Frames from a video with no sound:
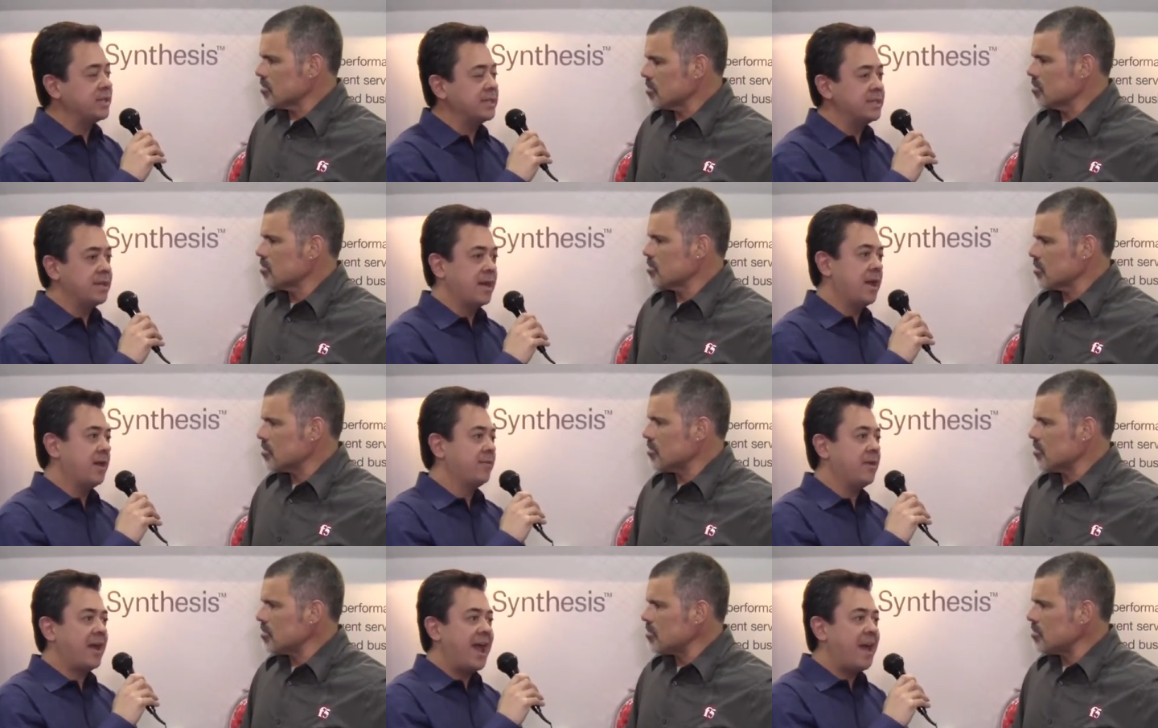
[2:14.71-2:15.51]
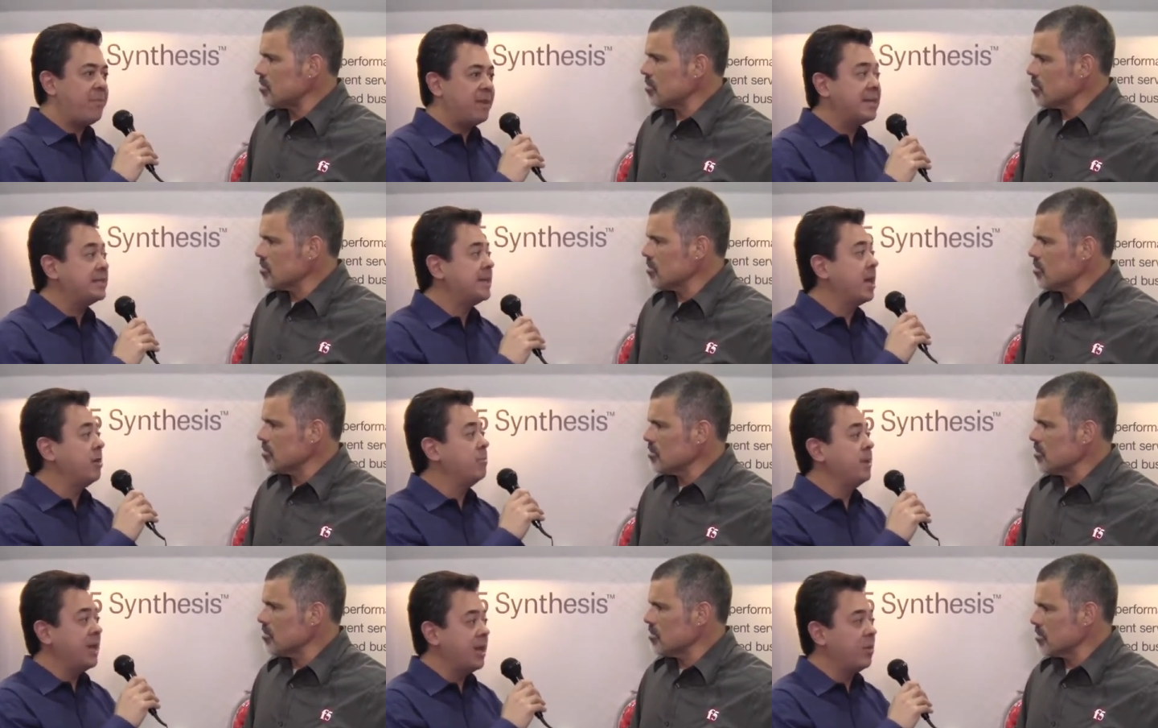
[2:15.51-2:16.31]
Speaker 1: And they're happy to
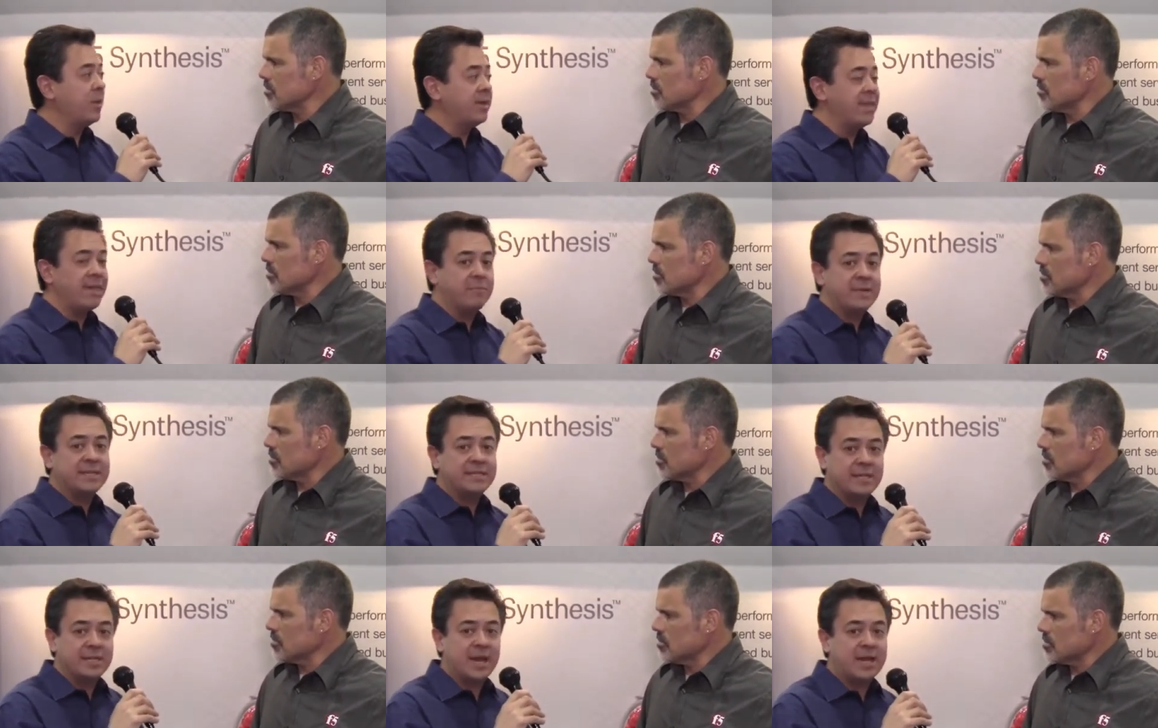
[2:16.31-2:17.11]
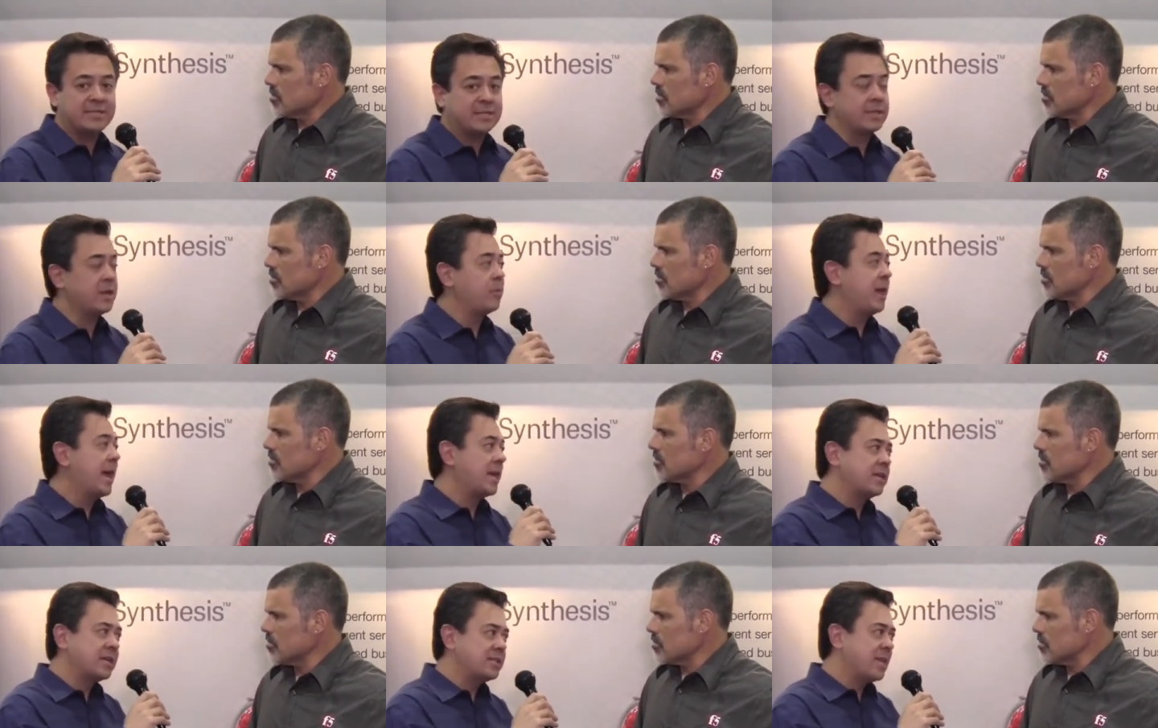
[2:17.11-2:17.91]
tell me when they've been DDoS. You know, we
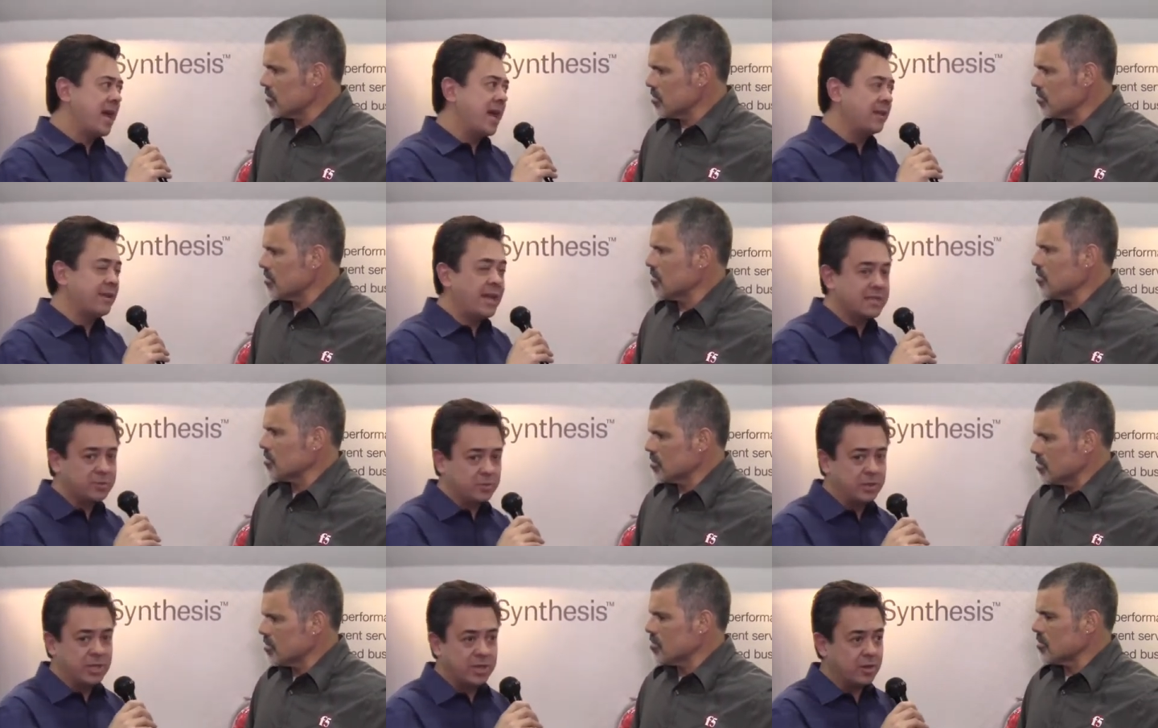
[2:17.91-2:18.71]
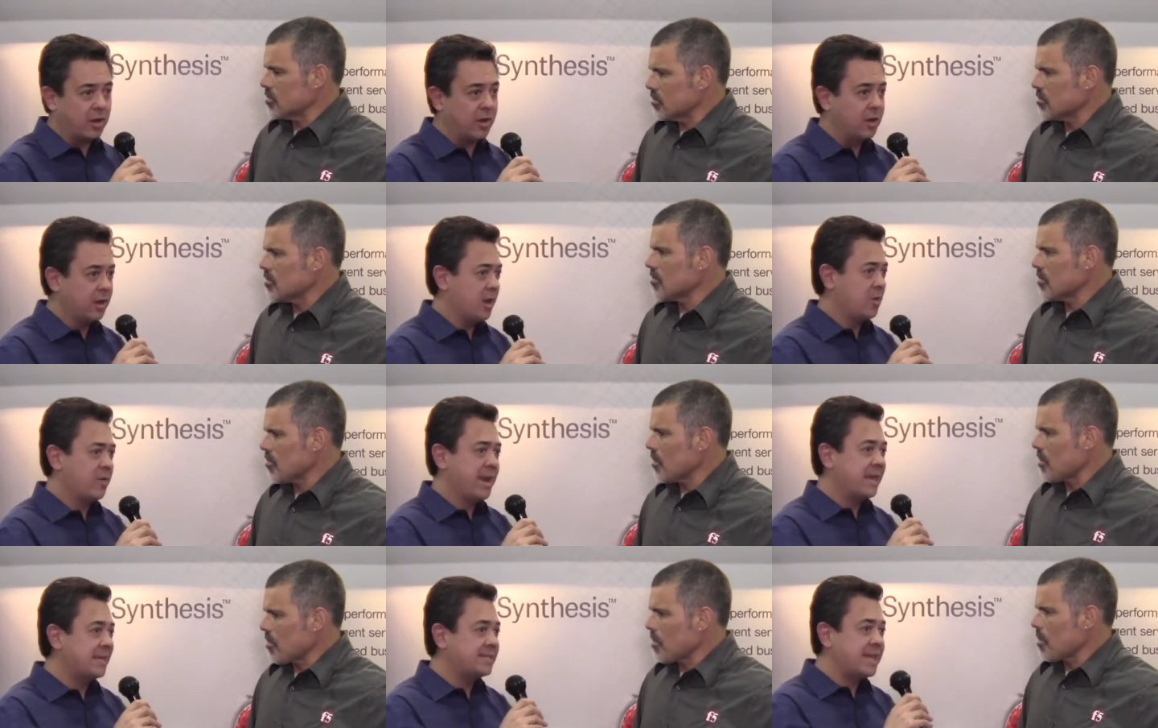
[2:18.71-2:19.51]
had an attack last week or
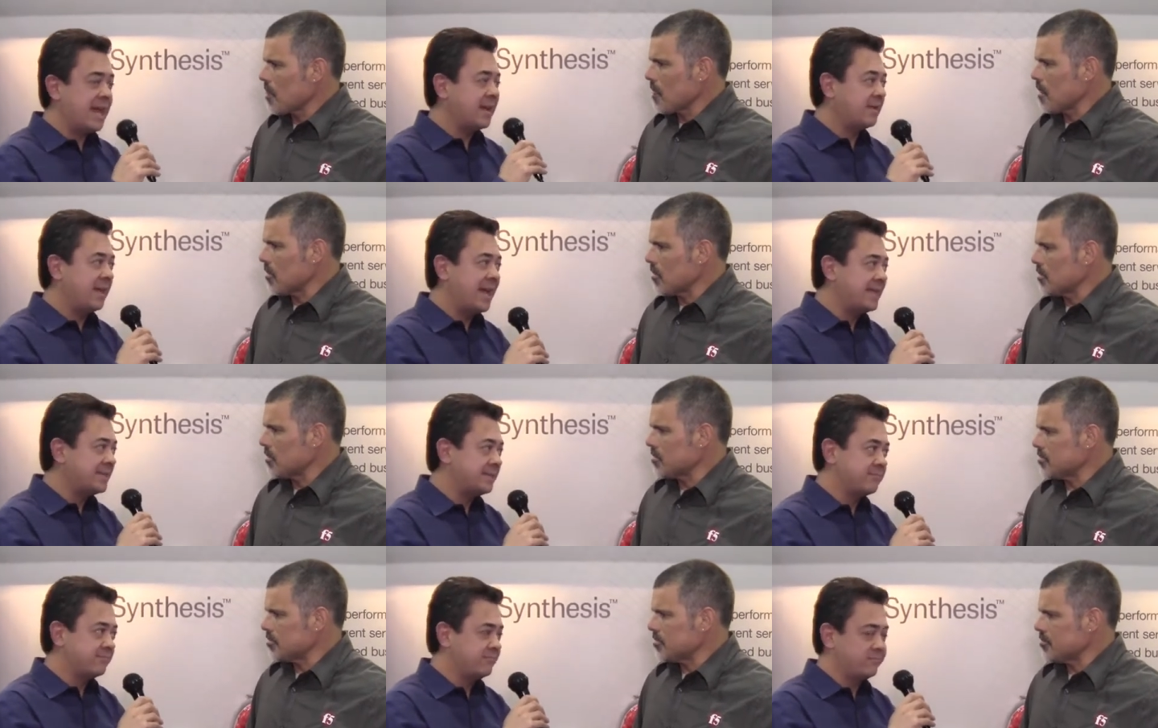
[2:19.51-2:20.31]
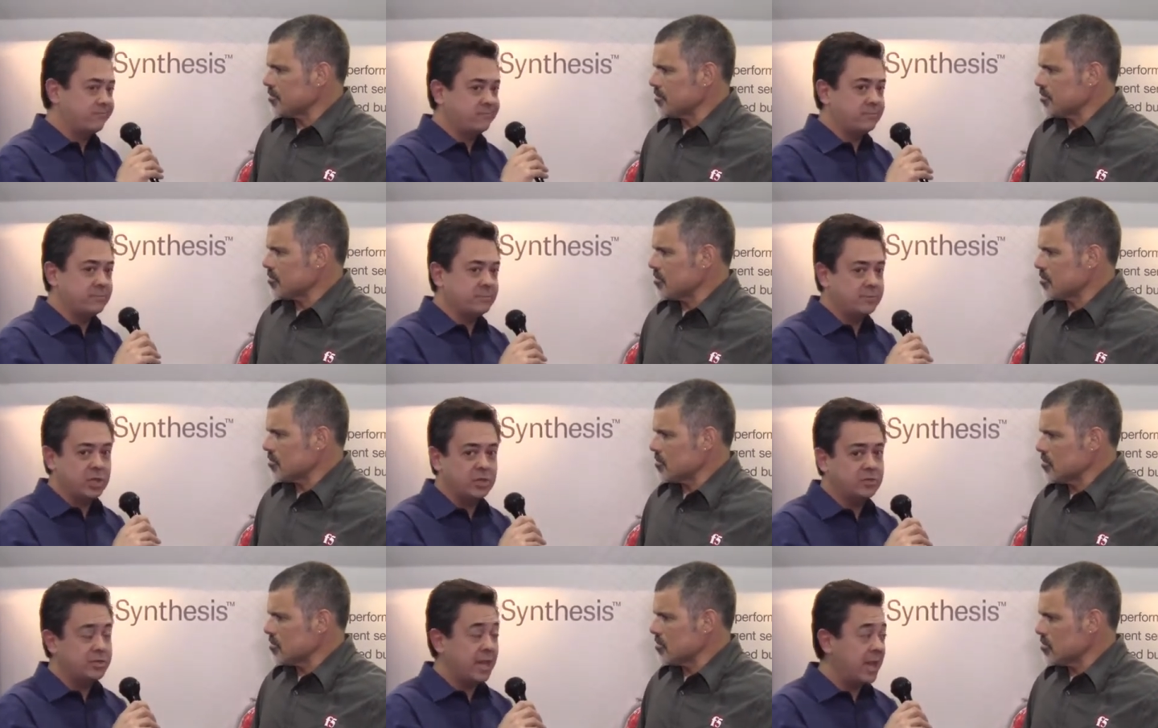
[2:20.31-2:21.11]
we had an attack last
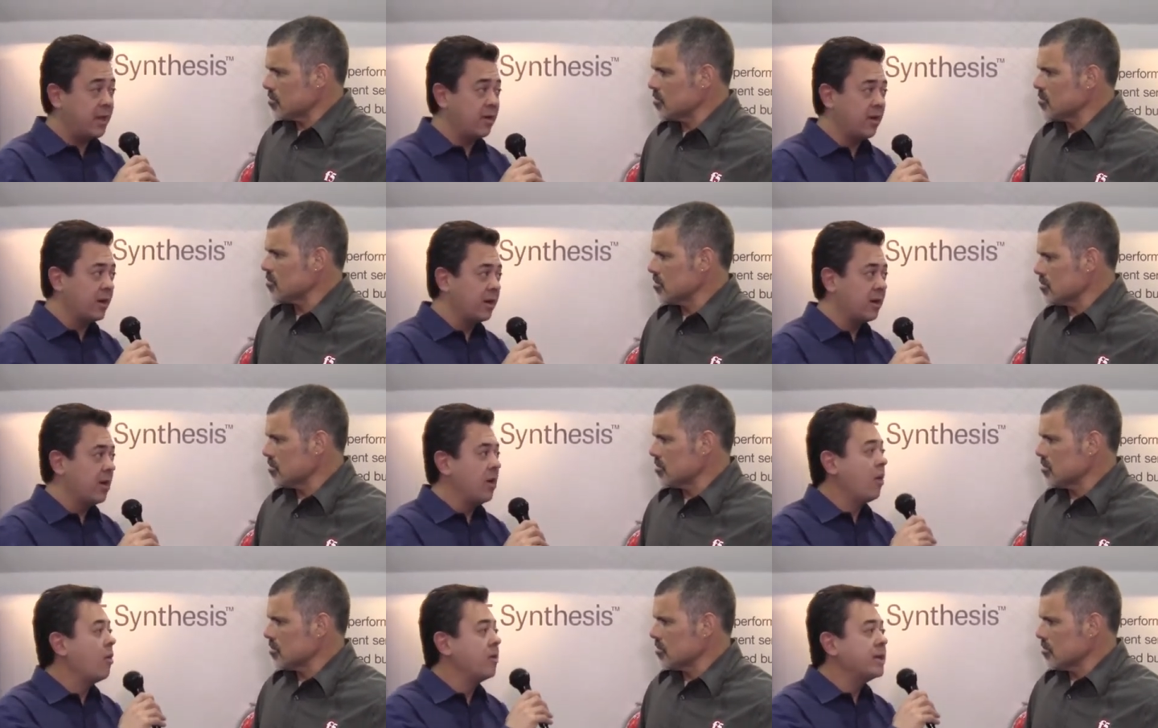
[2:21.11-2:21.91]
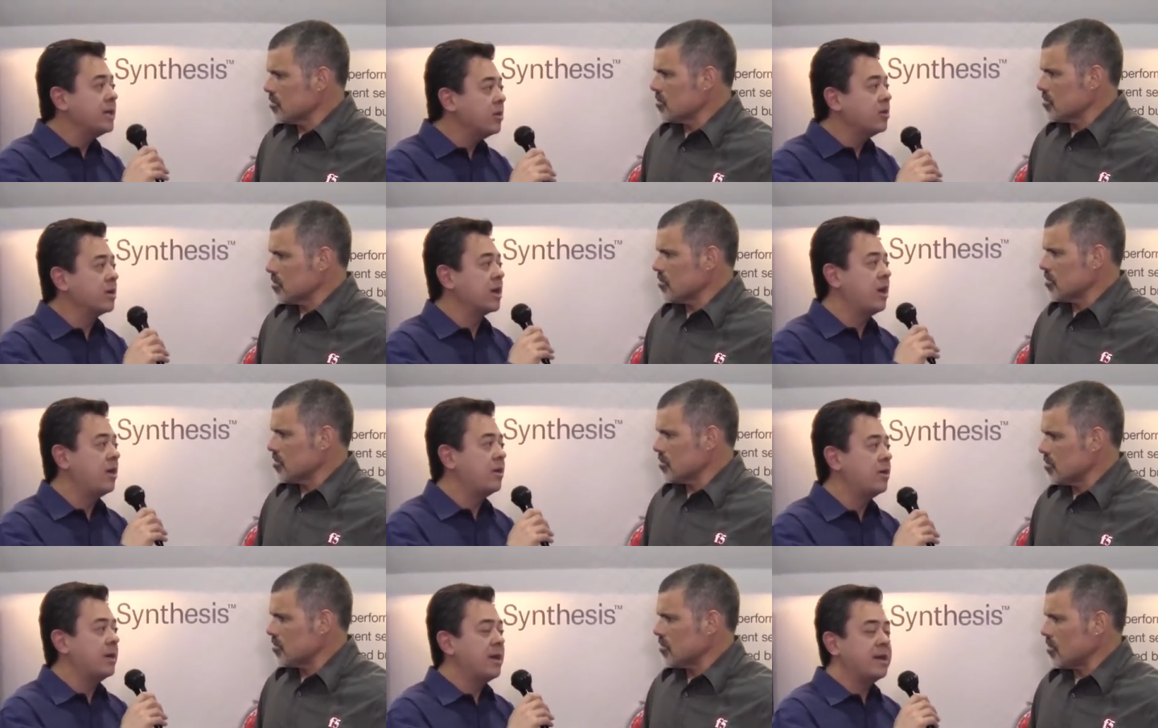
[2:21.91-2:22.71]
Tuesday or, or a year
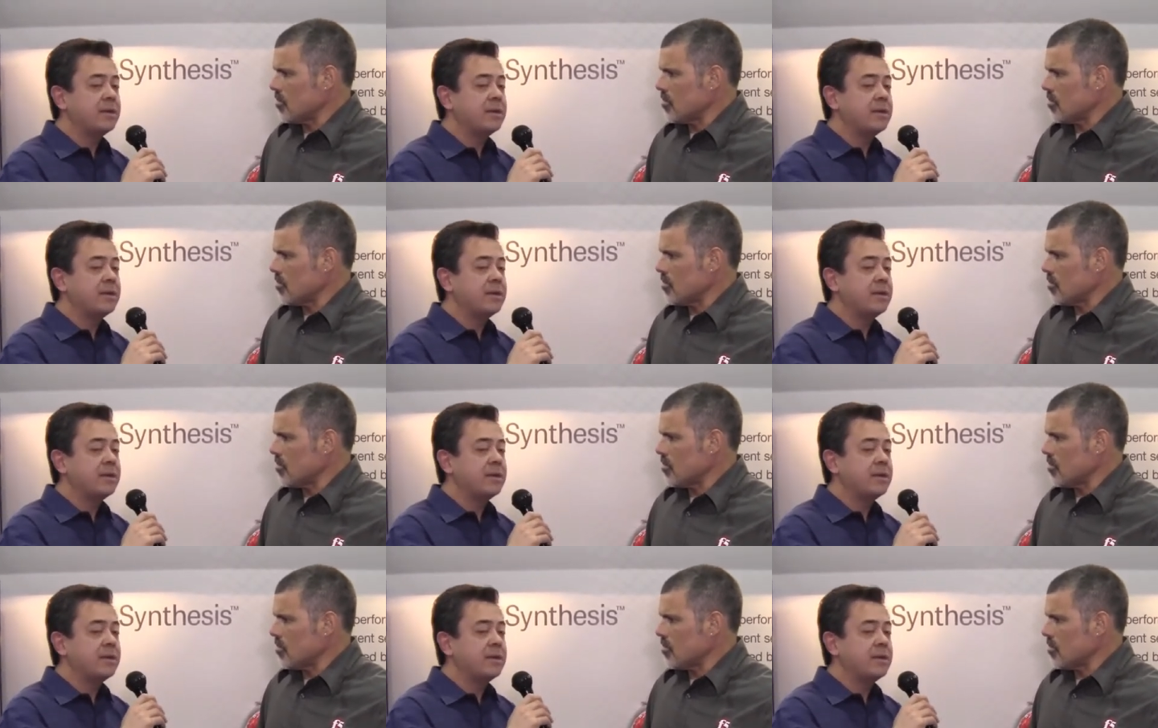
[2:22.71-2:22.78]
ago.